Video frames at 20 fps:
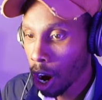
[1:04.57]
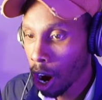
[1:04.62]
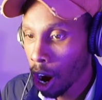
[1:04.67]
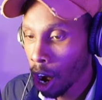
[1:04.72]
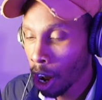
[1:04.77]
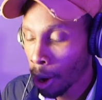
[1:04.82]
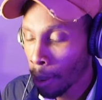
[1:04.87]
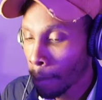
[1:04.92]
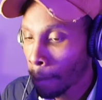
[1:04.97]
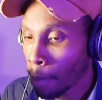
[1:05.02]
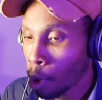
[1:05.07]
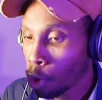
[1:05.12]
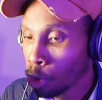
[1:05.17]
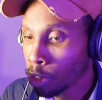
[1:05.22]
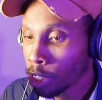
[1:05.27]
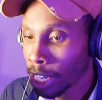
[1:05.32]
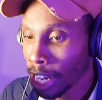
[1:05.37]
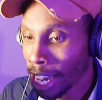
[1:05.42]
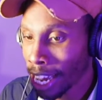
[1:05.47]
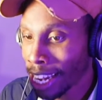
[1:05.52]
are the
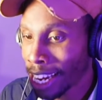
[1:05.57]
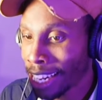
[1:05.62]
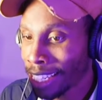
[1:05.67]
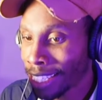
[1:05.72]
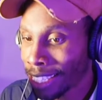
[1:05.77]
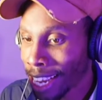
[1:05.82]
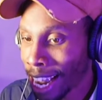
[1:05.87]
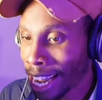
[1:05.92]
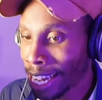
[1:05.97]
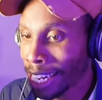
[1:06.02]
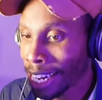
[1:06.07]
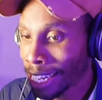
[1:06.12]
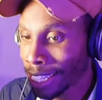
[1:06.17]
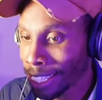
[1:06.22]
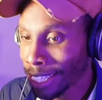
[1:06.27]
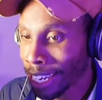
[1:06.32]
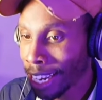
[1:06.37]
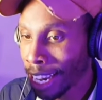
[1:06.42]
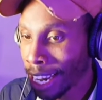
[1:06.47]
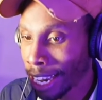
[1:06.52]
most entertaining
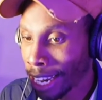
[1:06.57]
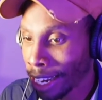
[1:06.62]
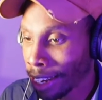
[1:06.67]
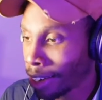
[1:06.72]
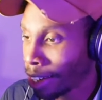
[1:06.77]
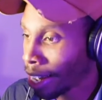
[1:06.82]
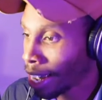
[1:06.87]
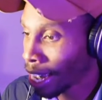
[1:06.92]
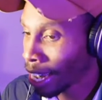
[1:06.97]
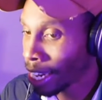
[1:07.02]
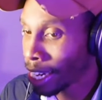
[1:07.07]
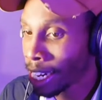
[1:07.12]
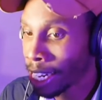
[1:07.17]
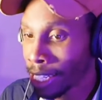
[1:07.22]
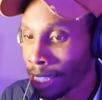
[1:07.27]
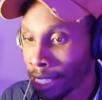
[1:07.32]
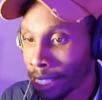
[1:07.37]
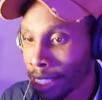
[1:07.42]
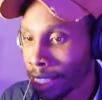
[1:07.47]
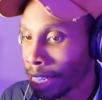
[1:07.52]
team in
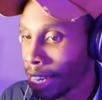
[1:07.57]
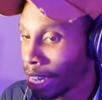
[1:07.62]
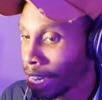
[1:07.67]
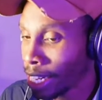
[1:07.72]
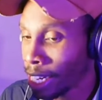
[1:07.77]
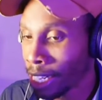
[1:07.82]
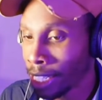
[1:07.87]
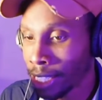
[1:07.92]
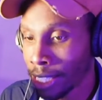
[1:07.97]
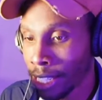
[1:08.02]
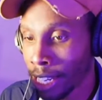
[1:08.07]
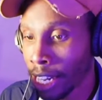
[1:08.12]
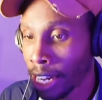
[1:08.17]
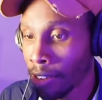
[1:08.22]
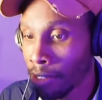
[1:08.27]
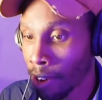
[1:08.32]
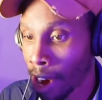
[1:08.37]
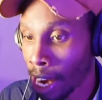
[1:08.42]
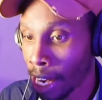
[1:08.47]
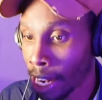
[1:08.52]
this
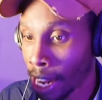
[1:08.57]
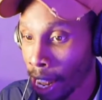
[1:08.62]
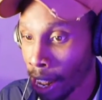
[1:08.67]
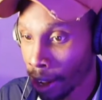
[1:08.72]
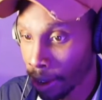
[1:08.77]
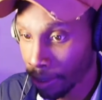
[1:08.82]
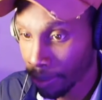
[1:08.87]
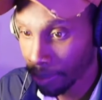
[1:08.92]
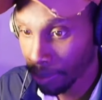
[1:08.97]
city right now.